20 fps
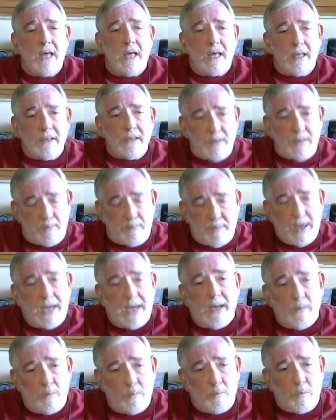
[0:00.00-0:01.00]
the
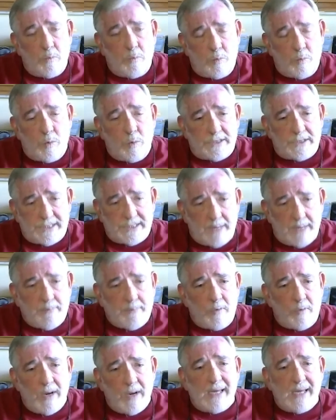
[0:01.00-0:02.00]
bait would
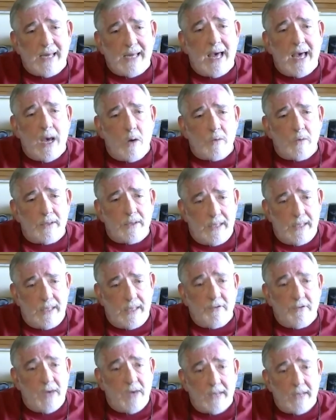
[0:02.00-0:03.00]
separate out if
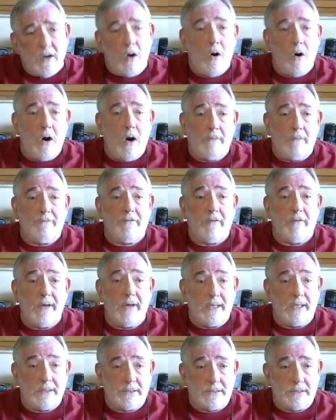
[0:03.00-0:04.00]
you had a hard
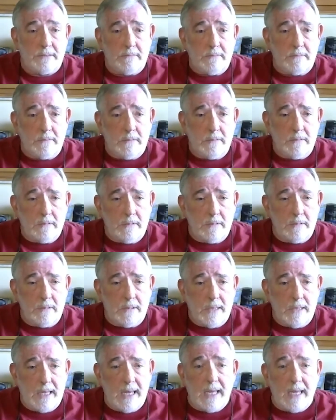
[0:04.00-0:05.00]
freeze.
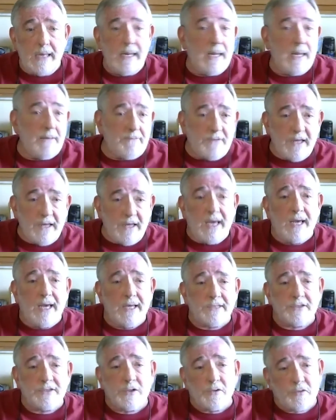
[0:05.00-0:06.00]
And if the
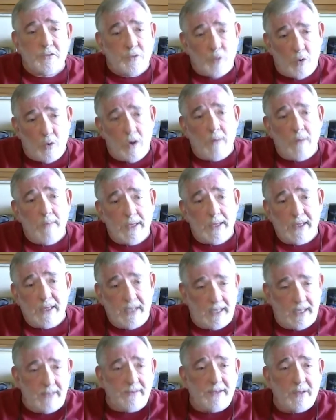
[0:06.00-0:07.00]
ants are dormant
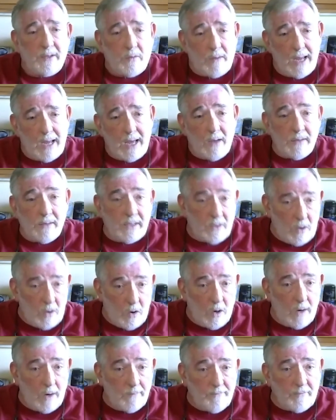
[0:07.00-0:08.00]
in the ground in a
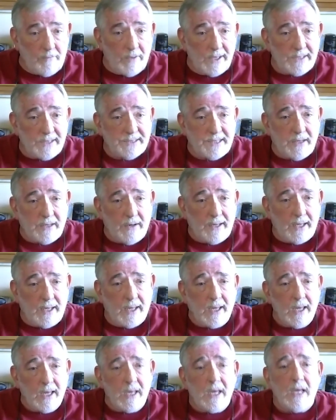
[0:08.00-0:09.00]
hard freeze area,
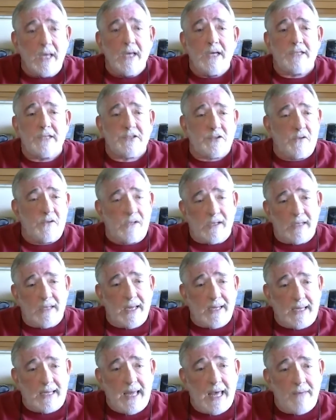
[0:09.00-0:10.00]
it's sort of
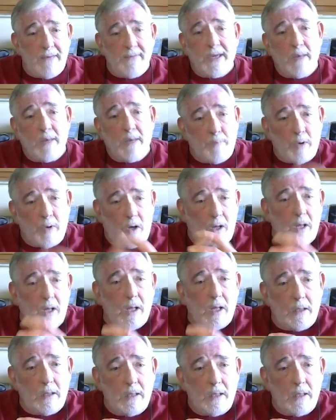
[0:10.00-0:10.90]
like having a ball.